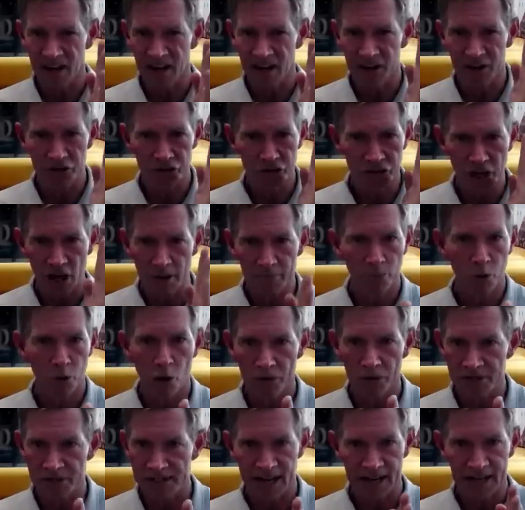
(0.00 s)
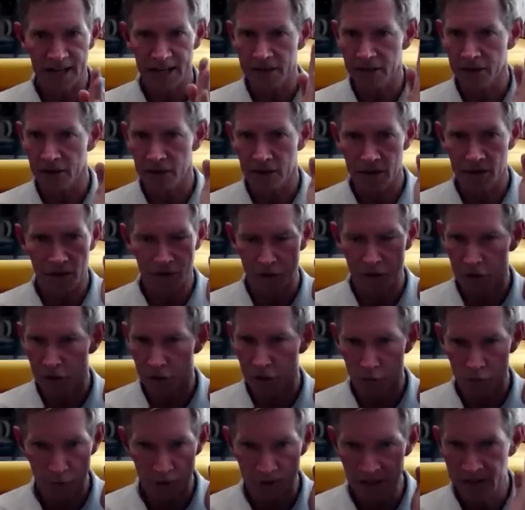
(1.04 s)
John Paul II, you
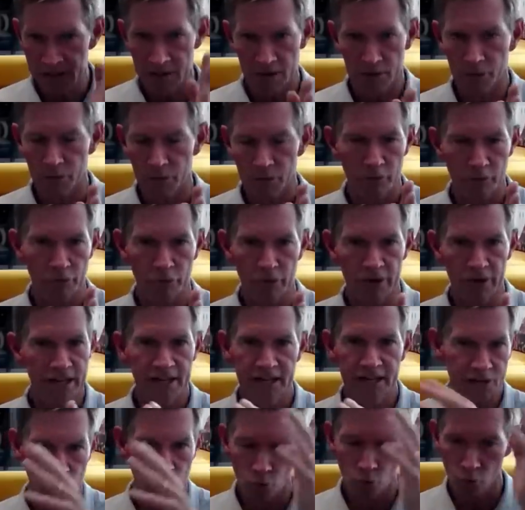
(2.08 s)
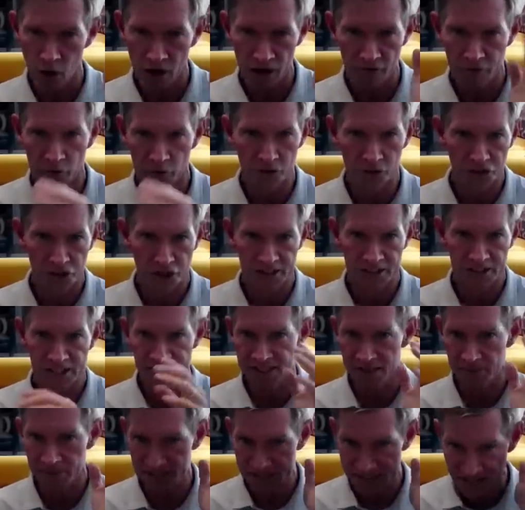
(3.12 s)
know, read his wonderful
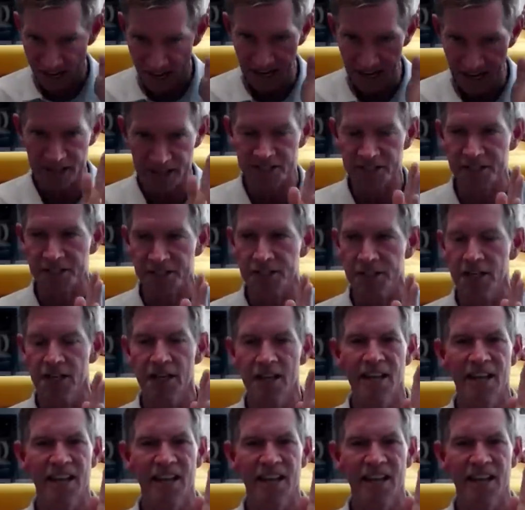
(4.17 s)
Centesimus Annus,